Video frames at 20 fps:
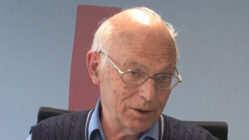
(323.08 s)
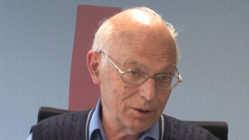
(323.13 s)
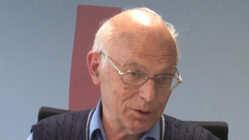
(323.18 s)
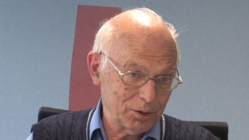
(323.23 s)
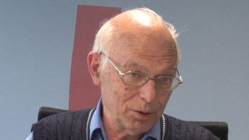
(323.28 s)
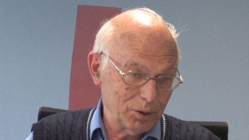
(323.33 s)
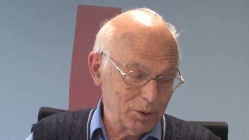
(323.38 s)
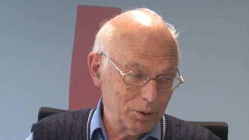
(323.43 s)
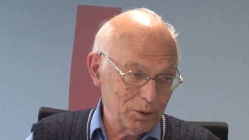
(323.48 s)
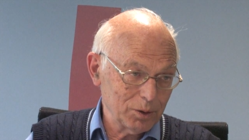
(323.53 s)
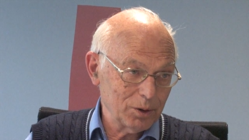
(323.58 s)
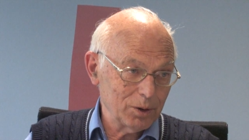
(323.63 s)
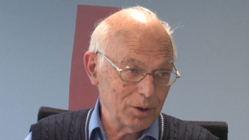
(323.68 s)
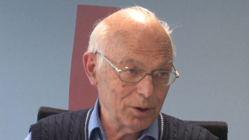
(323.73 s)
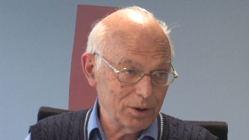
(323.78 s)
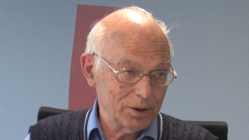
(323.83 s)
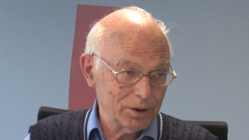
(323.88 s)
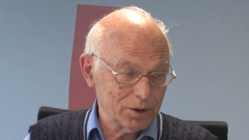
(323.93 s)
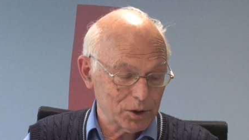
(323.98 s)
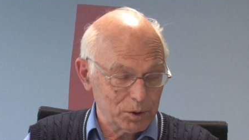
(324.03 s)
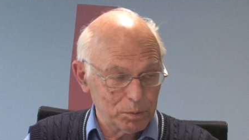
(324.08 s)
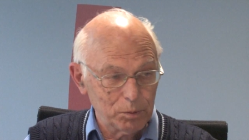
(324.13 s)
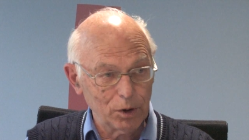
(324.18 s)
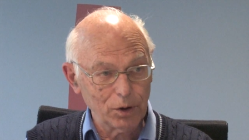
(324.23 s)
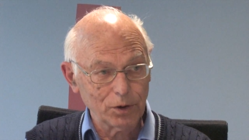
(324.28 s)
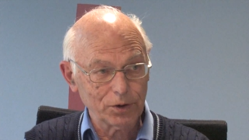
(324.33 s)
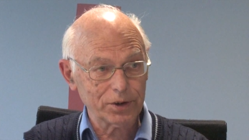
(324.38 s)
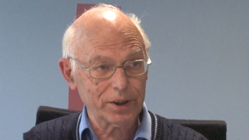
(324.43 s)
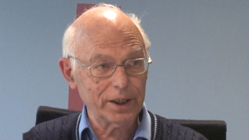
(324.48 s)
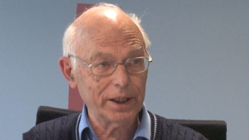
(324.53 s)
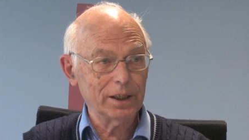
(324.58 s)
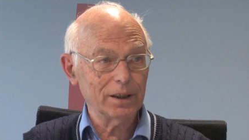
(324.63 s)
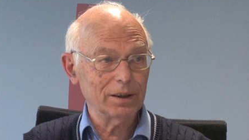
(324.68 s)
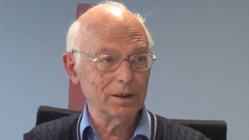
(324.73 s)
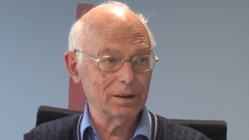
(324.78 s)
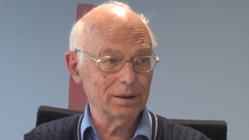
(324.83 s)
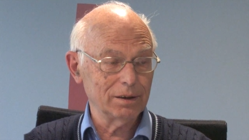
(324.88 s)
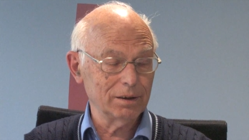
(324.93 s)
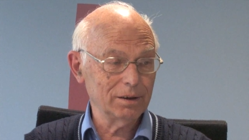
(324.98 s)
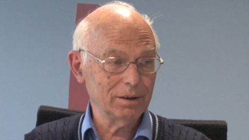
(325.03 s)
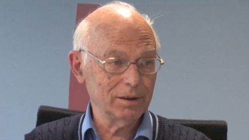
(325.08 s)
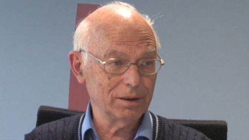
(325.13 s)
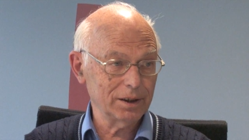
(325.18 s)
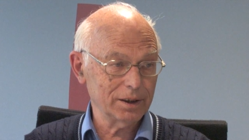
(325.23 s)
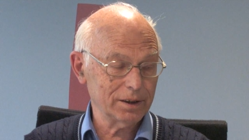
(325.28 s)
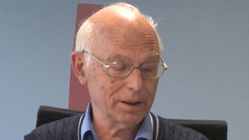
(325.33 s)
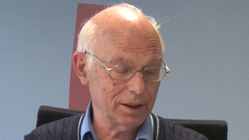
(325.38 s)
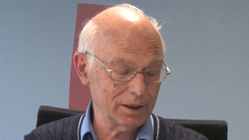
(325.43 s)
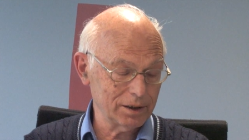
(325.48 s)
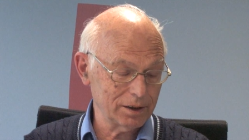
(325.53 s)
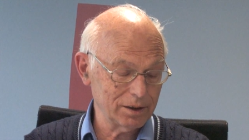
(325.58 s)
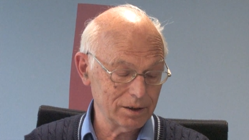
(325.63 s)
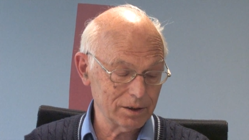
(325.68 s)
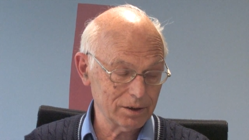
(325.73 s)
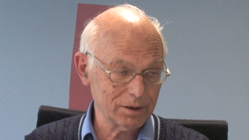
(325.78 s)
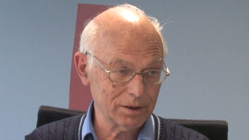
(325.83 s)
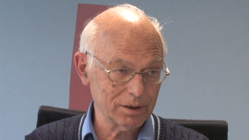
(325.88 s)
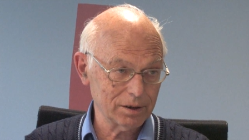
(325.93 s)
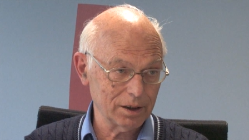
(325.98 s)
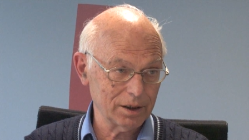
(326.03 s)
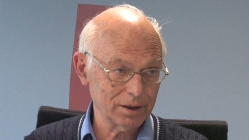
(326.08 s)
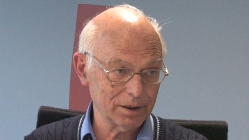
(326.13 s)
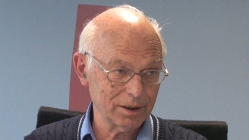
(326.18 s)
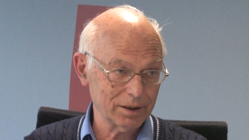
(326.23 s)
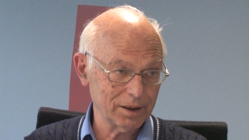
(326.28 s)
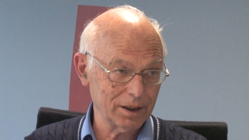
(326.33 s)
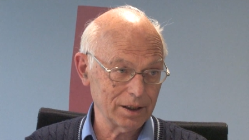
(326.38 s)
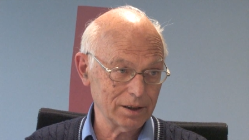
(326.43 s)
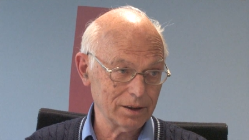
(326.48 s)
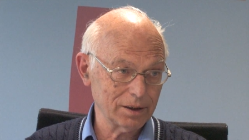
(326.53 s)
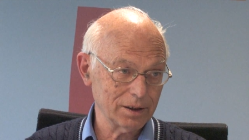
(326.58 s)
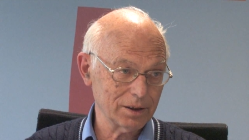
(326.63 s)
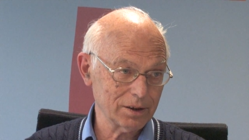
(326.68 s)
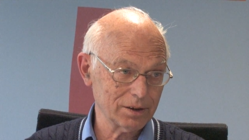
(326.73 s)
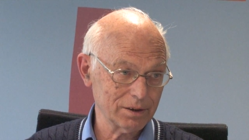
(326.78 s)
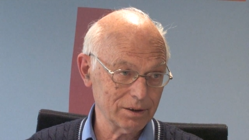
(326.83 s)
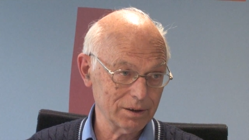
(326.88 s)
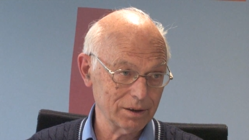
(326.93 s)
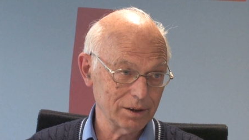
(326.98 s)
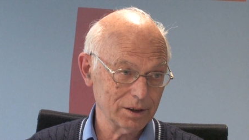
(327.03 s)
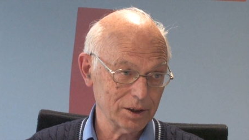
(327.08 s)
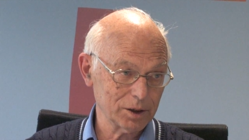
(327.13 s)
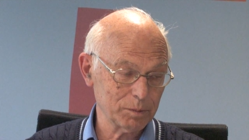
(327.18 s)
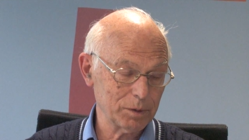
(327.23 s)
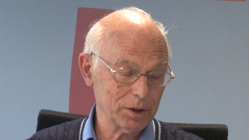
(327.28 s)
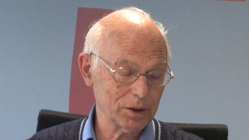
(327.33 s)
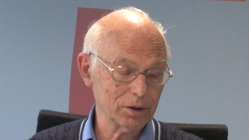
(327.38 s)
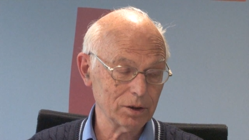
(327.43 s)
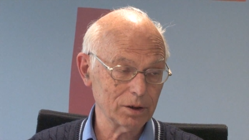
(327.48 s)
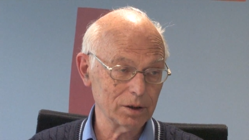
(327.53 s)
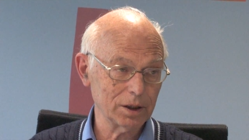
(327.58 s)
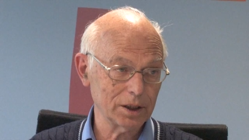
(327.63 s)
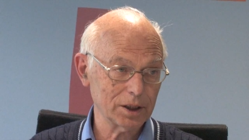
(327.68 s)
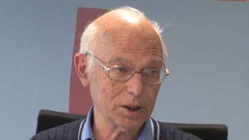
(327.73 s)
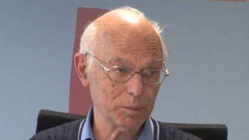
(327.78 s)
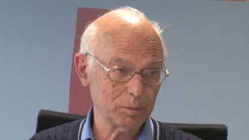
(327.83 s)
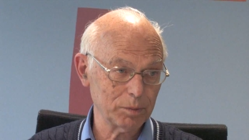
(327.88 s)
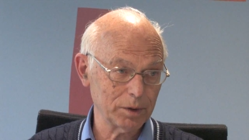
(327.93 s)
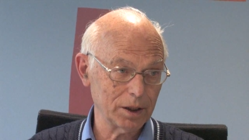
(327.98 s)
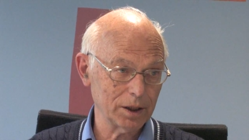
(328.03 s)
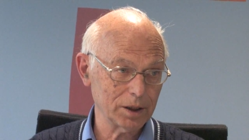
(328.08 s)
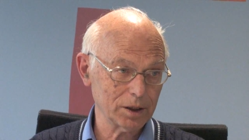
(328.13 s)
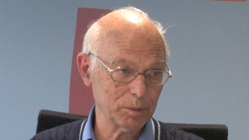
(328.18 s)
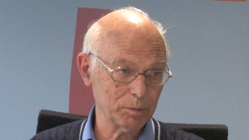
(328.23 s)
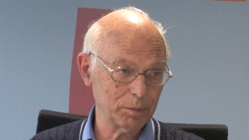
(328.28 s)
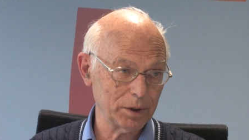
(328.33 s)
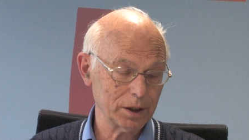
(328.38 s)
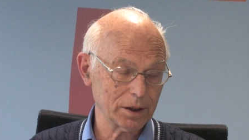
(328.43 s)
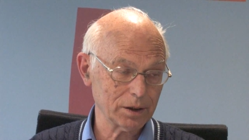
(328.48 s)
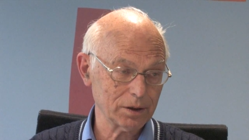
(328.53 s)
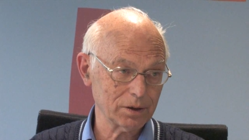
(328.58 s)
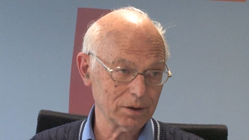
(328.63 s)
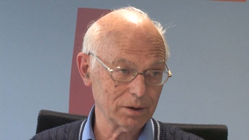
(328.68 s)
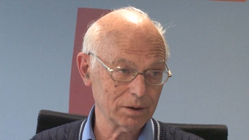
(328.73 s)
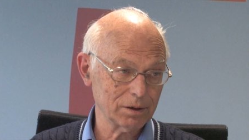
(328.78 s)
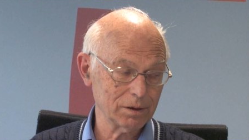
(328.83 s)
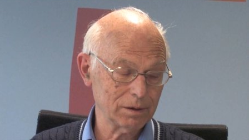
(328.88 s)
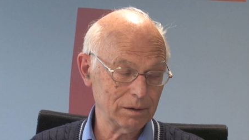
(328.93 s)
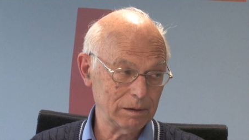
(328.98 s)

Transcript: it's all on a small scale mm -hmm. that had this uh, that had this uh, special aspects.